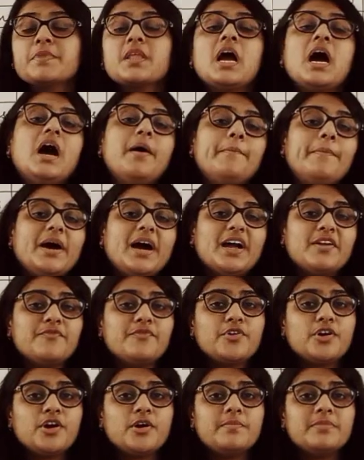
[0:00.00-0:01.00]
Apart
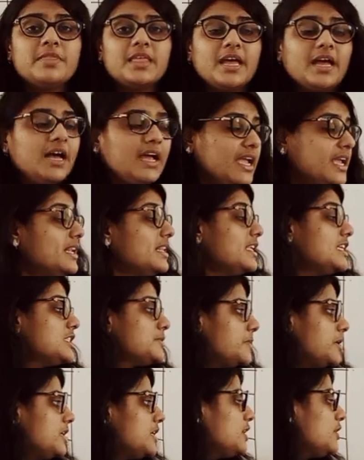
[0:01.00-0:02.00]
from in this
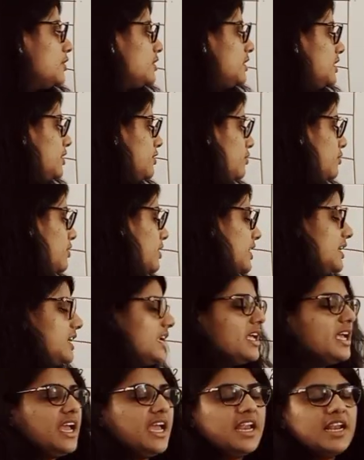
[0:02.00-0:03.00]
particular
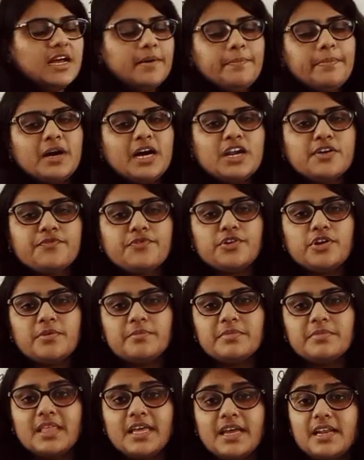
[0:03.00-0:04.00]
unit, and apart
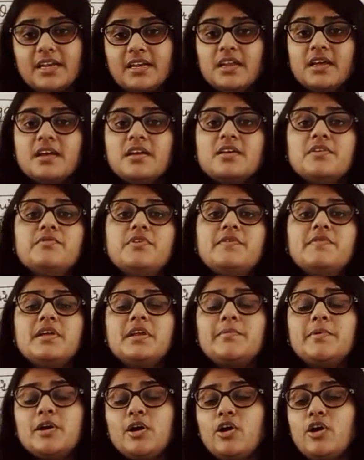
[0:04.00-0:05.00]
from that, we
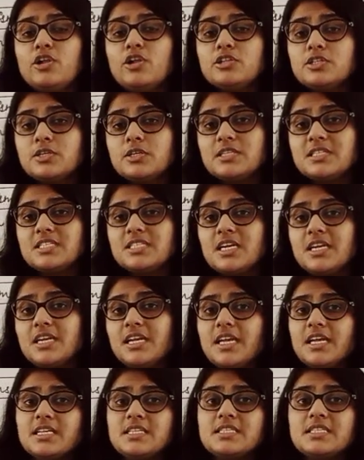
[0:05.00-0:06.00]
will be also
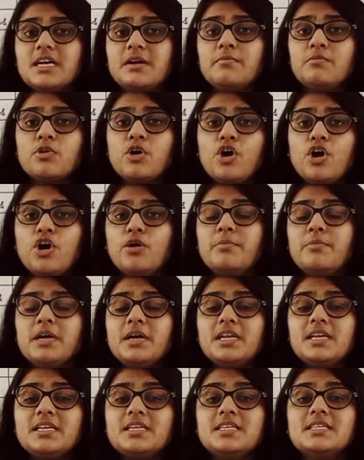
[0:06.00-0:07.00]
studying some
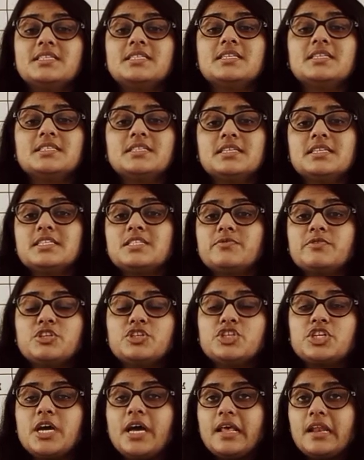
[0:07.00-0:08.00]
common diseases
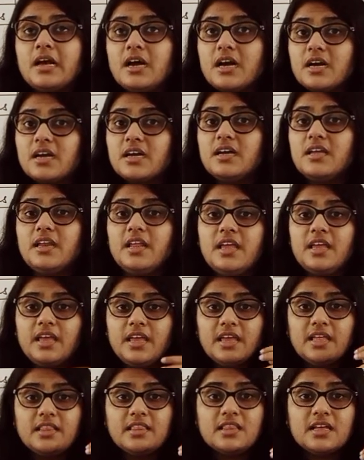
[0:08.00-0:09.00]
which are occurring
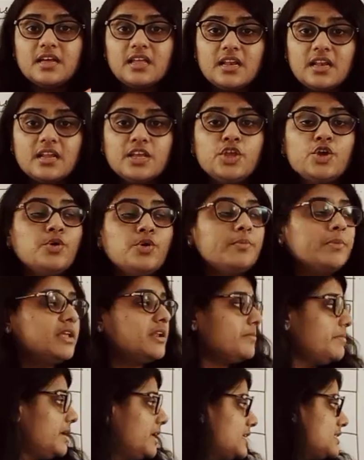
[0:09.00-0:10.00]
in the
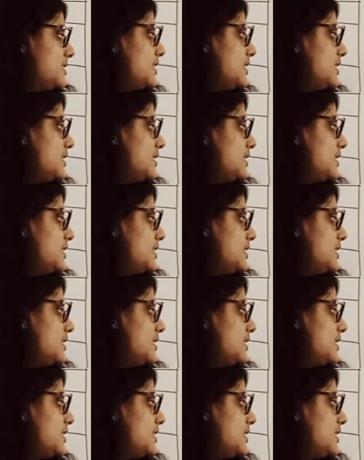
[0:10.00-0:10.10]
human beings.